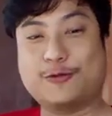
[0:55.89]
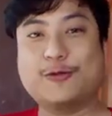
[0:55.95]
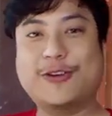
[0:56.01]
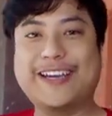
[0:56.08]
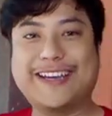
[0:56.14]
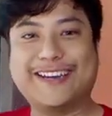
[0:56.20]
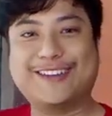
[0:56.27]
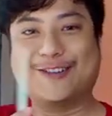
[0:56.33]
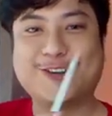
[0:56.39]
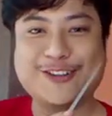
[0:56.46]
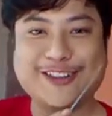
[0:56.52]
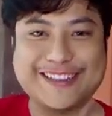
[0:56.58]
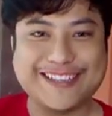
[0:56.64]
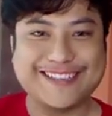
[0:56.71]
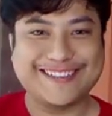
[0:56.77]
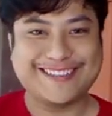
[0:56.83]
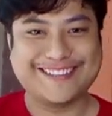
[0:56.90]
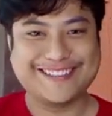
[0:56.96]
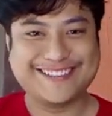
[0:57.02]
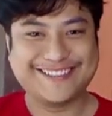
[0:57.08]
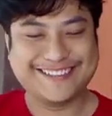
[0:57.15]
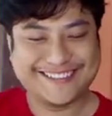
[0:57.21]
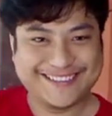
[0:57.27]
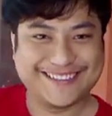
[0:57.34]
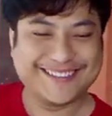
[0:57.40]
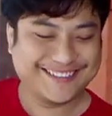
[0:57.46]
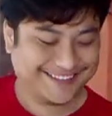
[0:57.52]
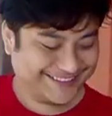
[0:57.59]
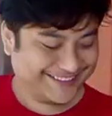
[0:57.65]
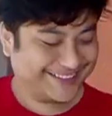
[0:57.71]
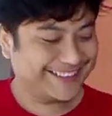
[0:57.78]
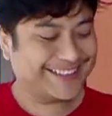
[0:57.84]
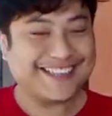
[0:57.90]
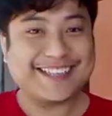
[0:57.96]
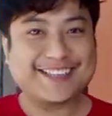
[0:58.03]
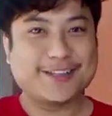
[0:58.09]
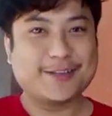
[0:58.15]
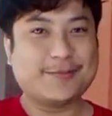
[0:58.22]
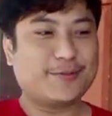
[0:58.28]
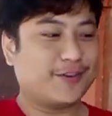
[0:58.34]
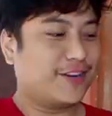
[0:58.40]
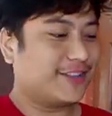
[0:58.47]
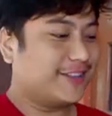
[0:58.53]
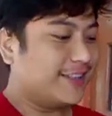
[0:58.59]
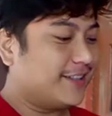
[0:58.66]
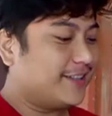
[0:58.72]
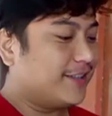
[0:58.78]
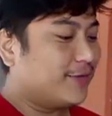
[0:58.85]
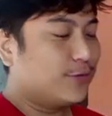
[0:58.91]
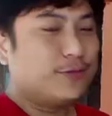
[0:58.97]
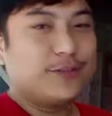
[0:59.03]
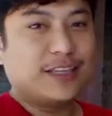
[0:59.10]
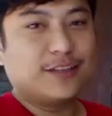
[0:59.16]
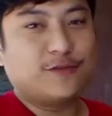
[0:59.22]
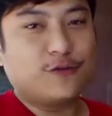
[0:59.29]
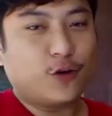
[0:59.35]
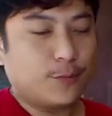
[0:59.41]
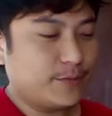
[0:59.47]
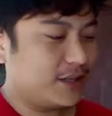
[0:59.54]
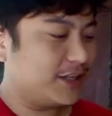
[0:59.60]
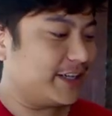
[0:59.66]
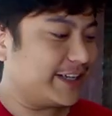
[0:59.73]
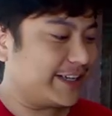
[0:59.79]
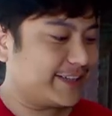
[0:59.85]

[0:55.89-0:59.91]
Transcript: Wait, not this. This is the product. This is known as Formula